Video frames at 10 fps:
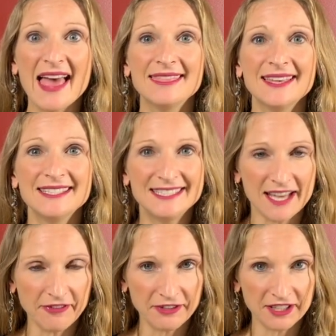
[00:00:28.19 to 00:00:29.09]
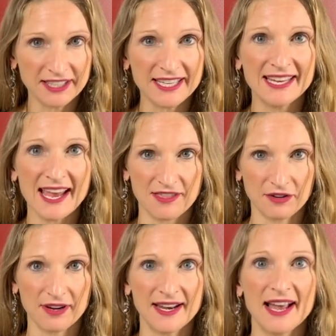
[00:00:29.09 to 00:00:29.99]
and then definitely in eighth
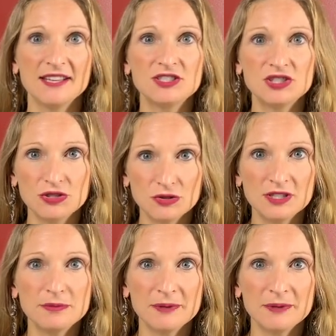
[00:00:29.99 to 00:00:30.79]
grade as students